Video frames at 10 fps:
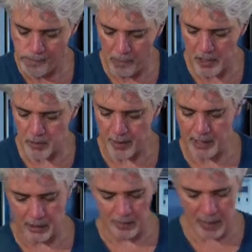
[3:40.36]
Once we
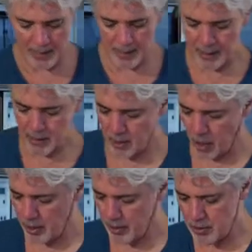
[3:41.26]
get the process
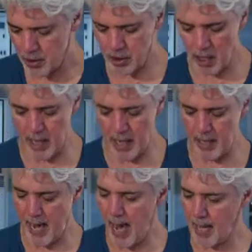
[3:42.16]
started, just go ahead
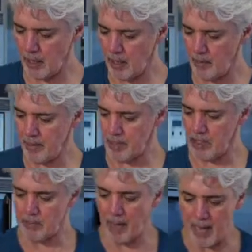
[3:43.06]
and add a little bit of
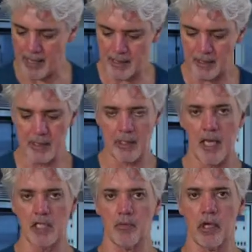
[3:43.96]
spice. In this
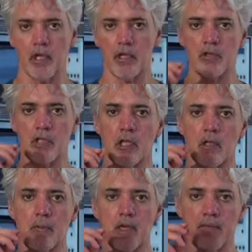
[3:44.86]
case, we're going to use a little
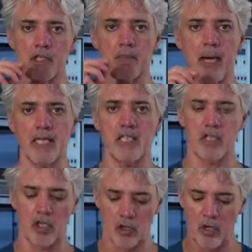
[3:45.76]
bit of a spicy
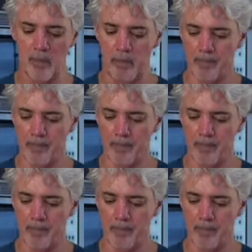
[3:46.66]
curry.